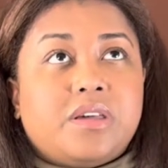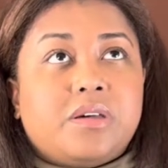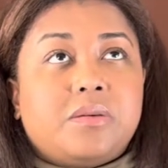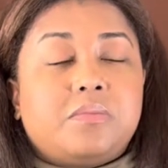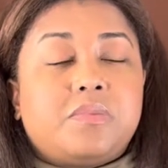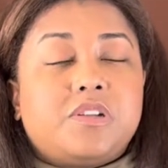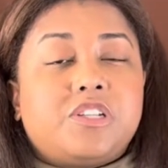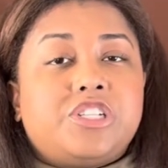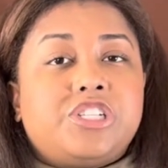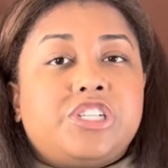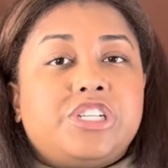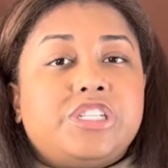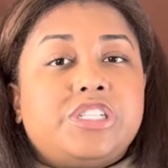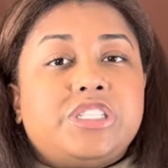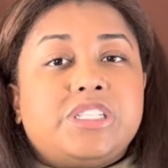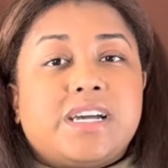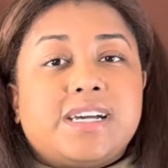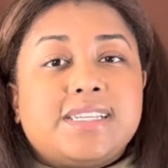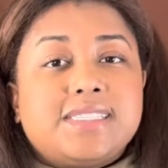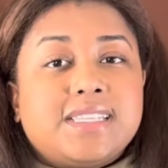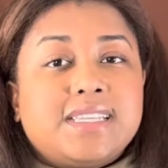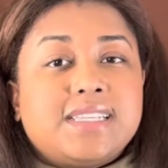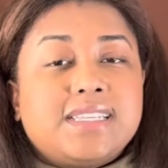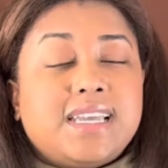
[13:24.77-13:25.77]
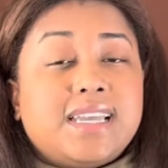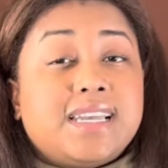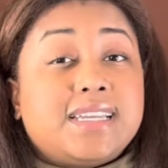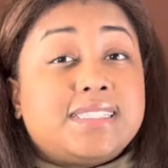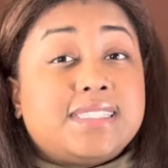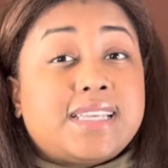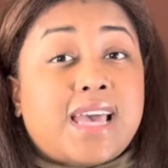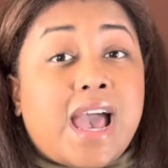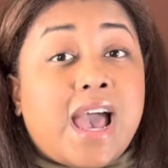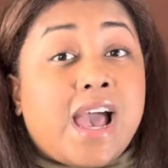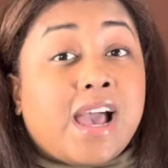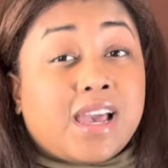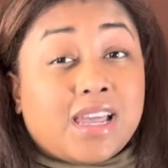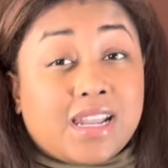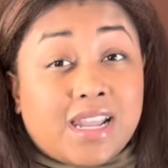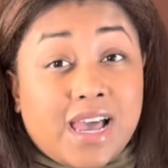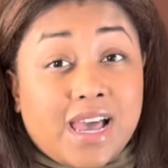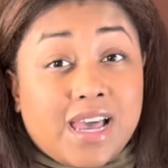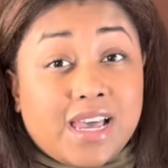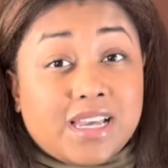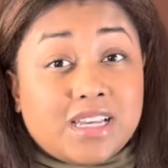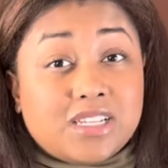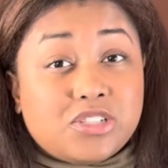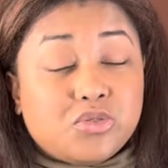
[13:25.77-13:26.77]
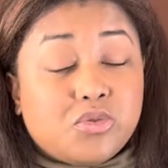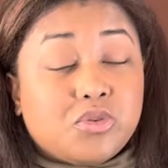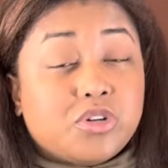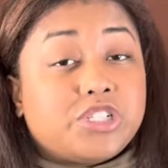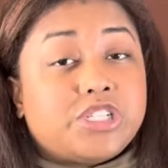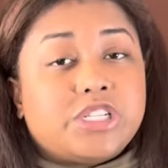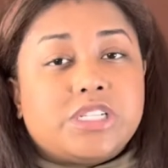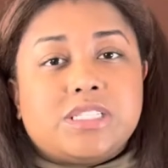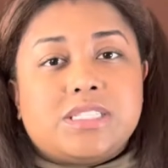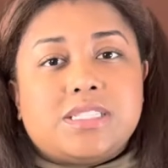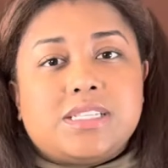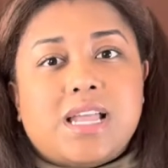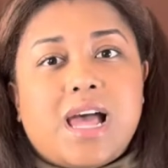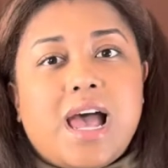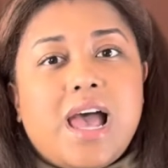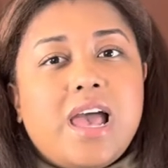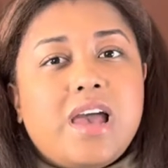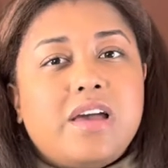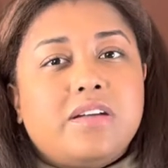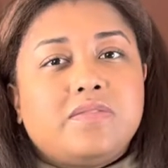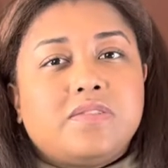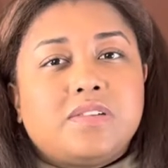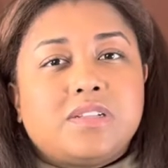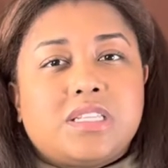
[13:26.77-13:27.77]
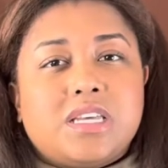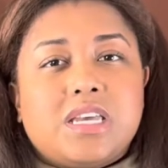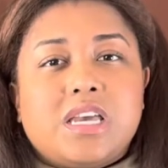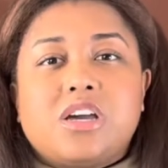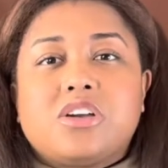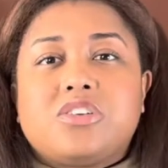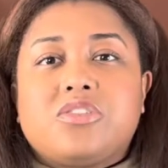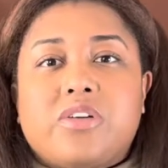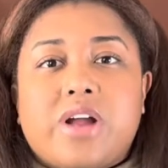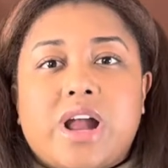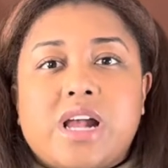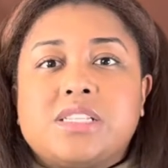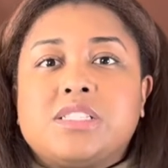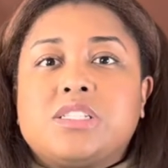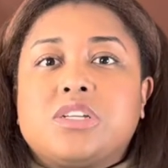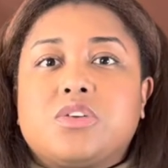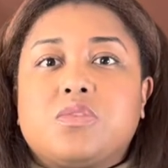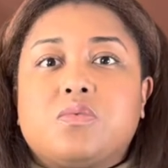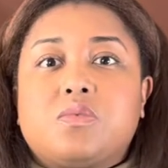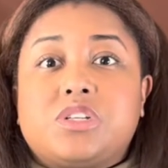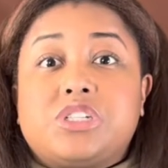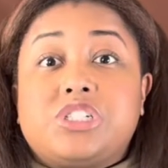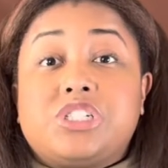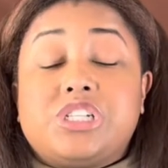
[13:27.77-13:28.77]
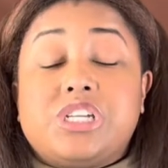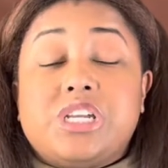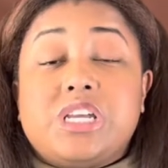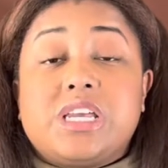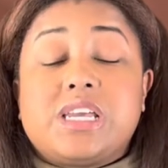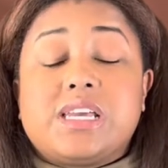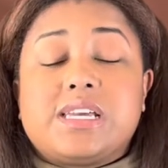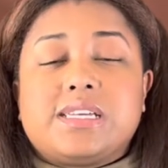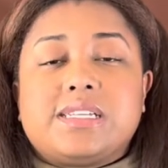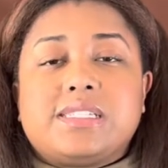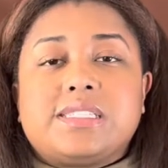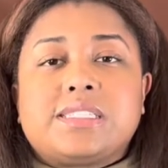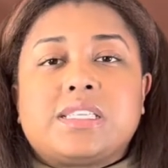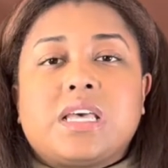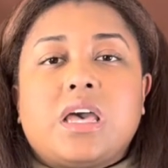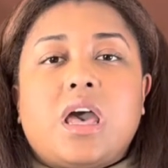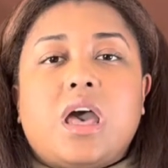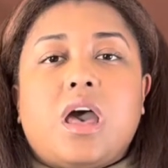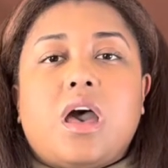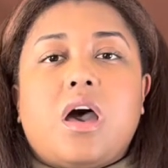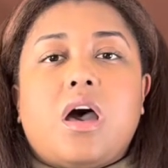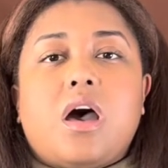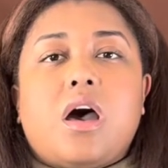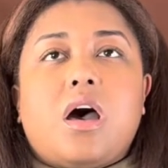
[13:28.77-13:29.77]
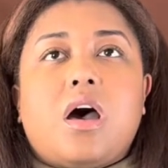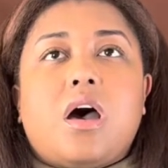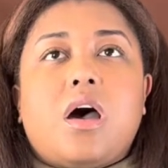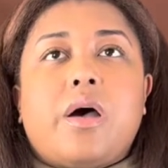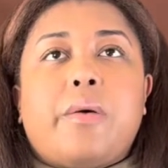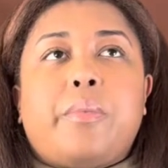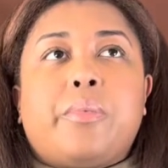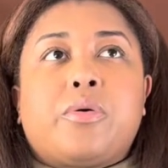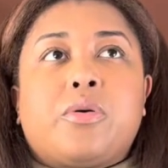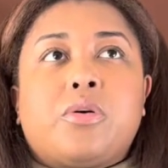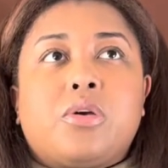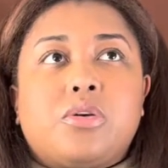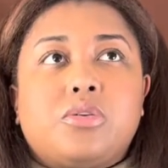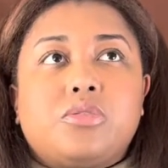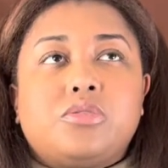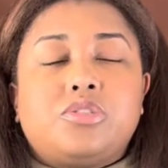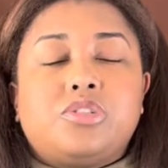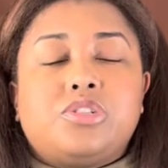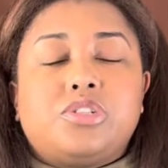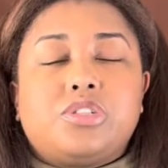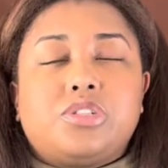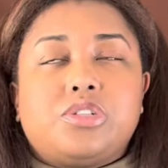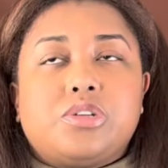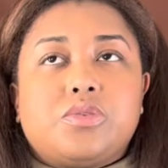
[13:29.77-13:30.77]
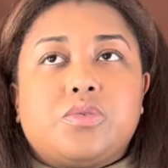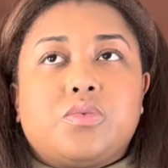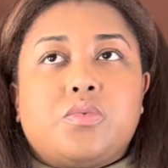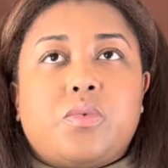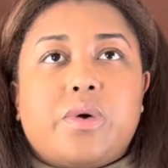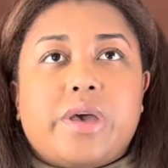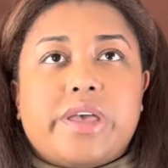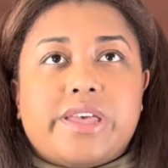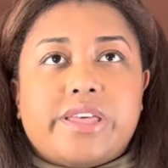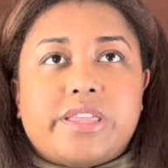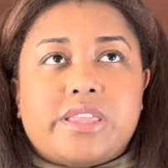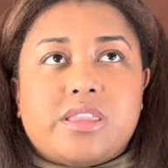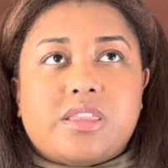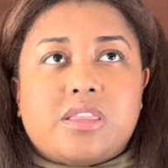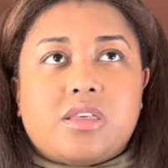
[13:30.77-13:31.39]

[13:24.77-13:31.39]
but she doesn't antagonize or she's not ever the aggressor when she is approached with